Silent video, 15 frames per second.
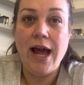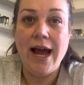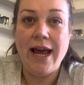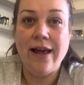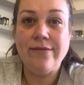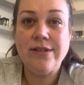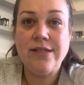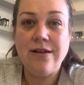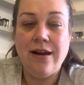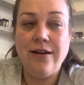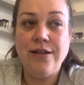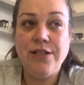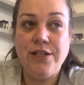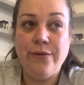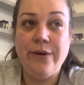I have
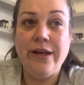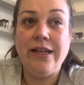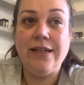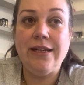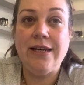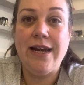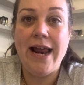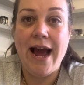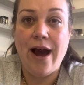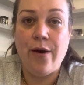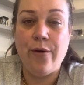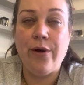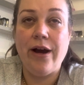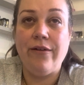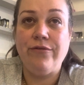started doing
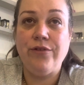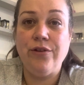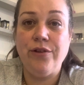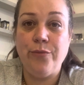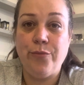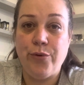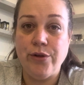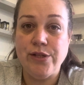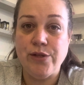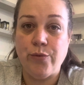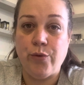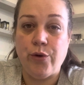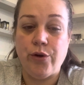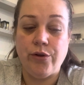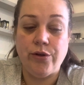now, I've done the Bronze
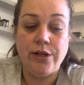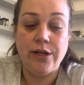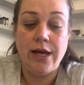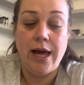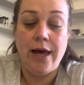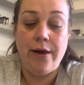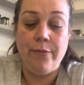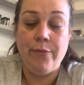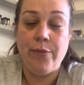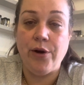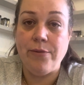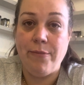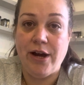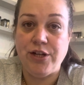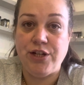Award
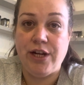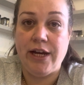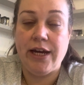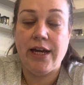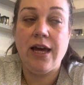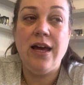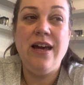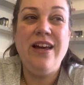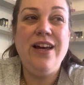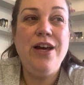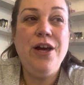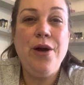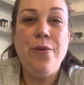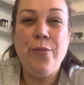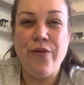Body Magic,
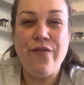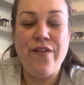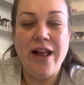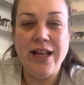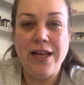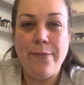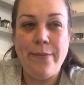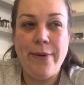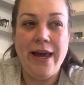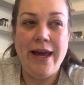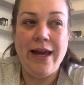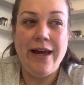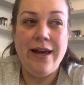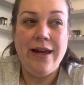but felt a bit,